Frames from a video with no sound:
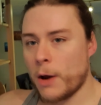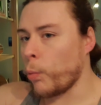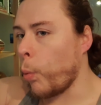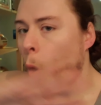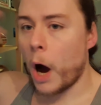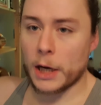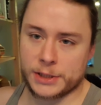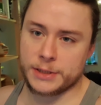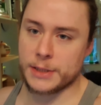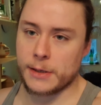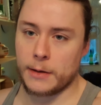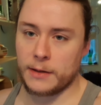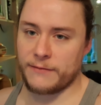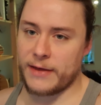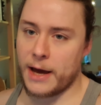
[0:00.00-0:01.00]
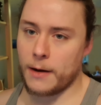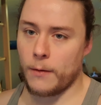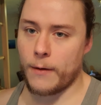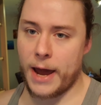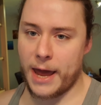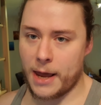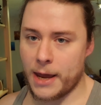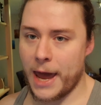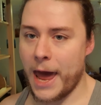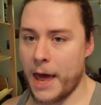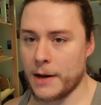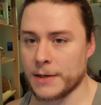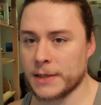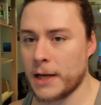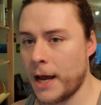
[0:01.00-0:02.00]
washes all of that away.
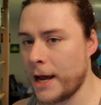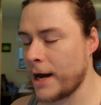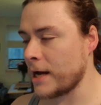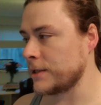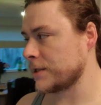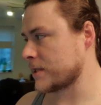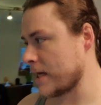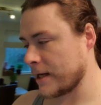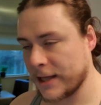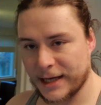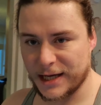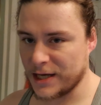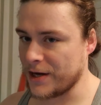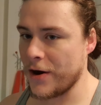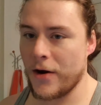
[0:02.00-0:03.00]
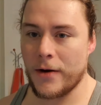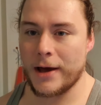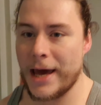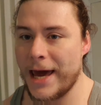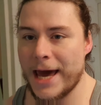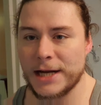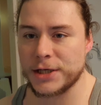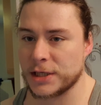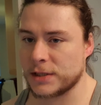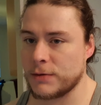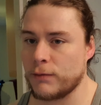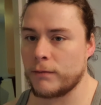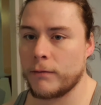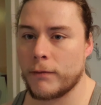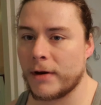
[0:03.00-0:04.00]
And I just think, like, you know, it just
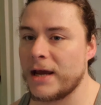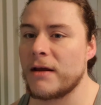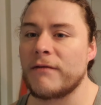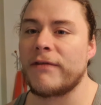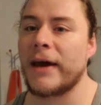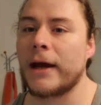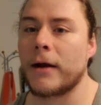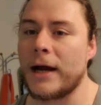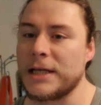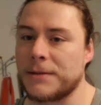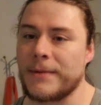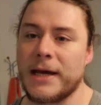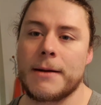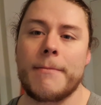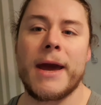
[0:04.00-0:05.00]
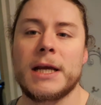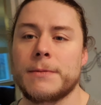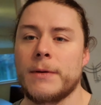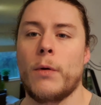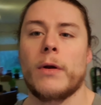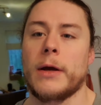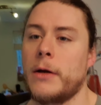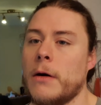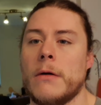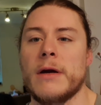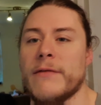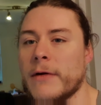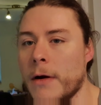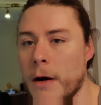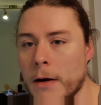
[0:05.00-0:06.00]
reinvigorates me and it makes me want to go
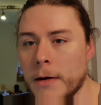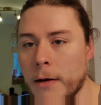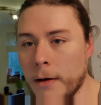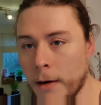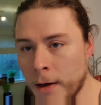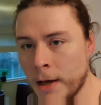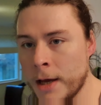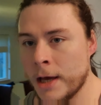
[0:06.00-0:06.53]
even harder.